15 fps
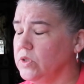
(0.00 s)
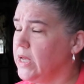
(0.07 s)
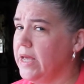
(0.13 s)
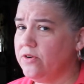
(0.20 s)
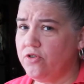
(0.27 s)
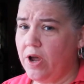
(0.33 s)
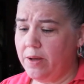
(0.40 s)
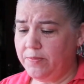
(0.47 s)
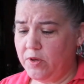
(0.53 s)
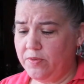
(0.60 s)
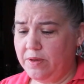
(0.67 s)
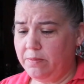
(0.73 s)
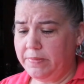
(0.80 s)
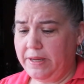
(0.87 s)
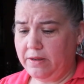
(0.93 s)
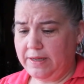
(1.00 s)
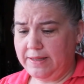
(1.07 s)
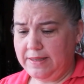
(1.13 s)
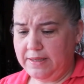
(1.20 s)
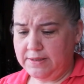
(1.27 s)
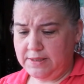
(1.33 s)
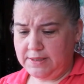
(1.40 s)
can't dry them though, they'll melt. I
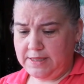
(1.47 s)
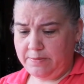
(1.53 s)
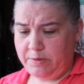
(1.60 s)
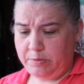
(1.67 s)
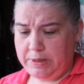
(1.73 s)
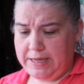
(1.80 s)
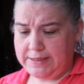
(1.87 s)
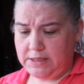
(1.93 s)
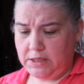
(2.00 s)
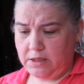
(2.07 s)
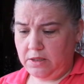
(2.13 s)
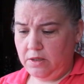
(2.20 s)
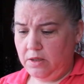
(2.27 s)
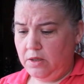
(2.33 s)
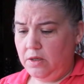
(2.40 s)
think it's a type of plastic.